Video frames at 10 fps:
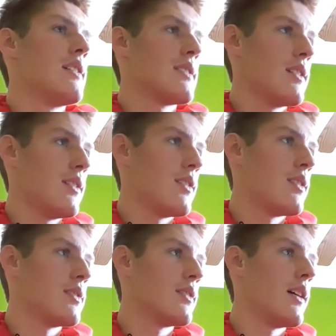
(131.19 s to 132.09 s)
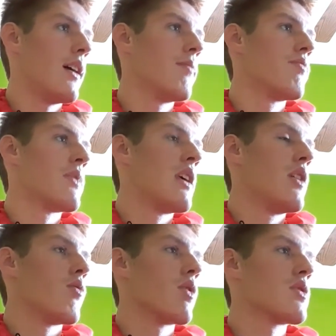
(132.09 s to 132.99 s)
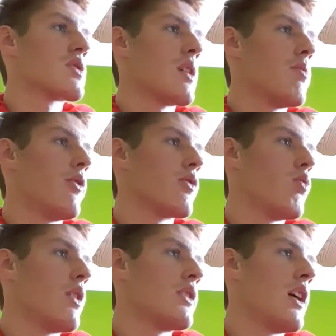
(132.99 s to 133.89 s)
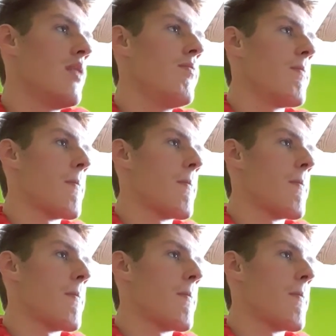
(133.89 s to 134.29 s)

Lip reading: So, yeah, we're going to skip over one game.